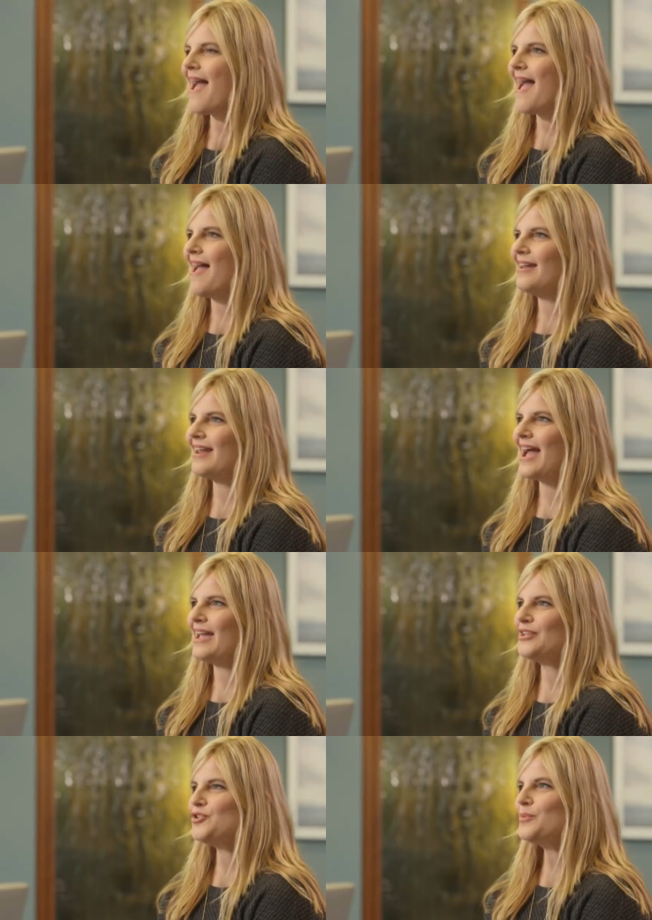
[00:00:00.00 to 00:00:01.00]
and I
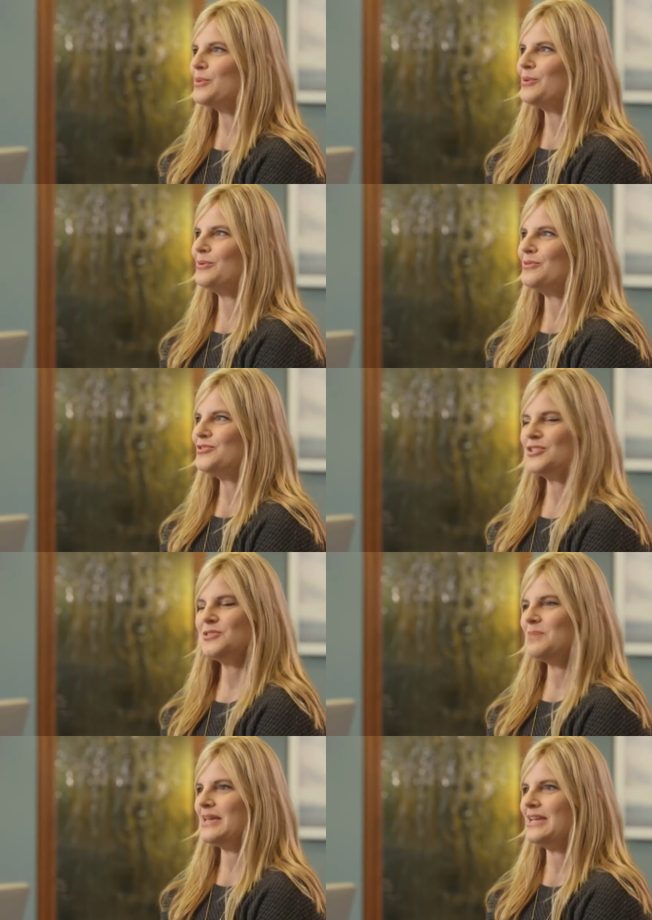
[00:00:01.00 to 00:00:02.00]
attribute
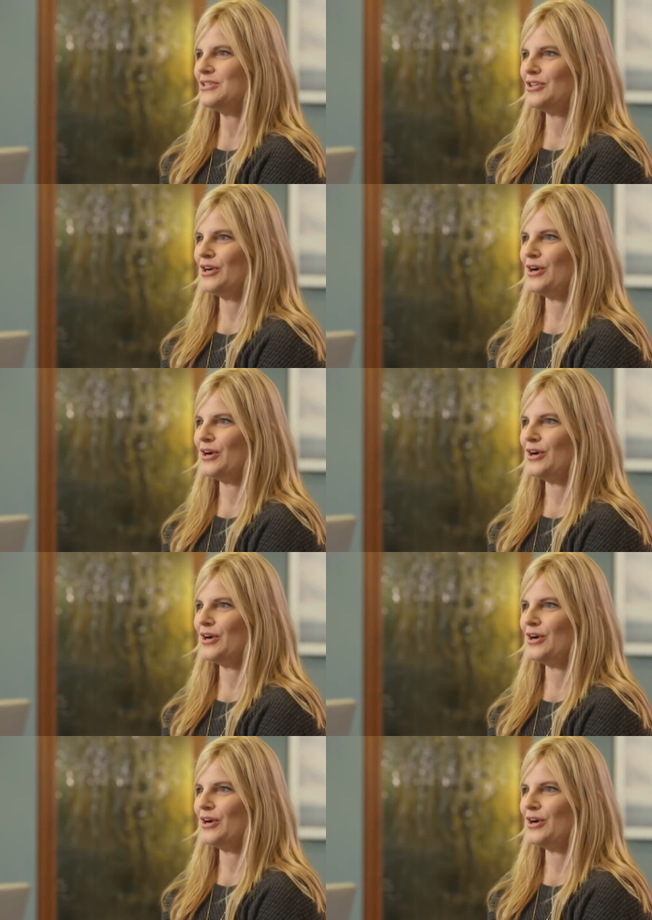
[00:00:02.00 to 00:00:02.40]
just speaking to